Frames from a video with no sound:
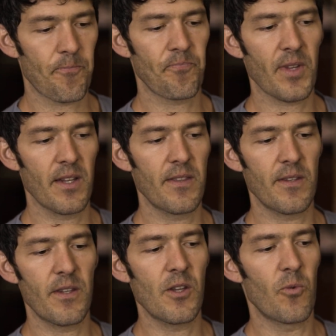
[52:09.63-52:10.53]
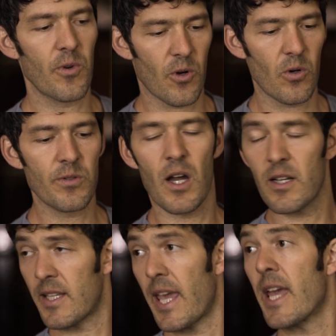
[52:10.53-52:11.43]
So
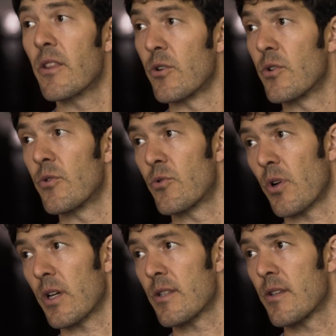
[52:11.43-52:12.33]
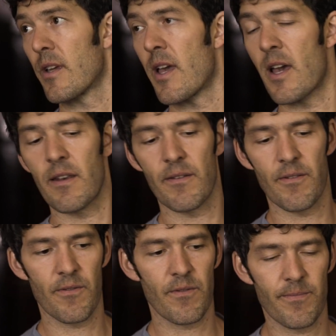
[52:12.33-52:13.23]
old dogs can learn new tricks,
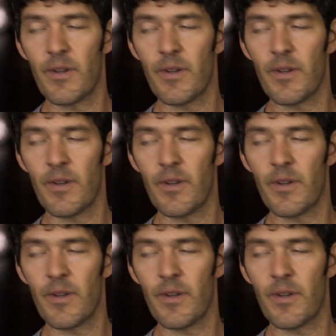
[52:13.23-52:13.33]
and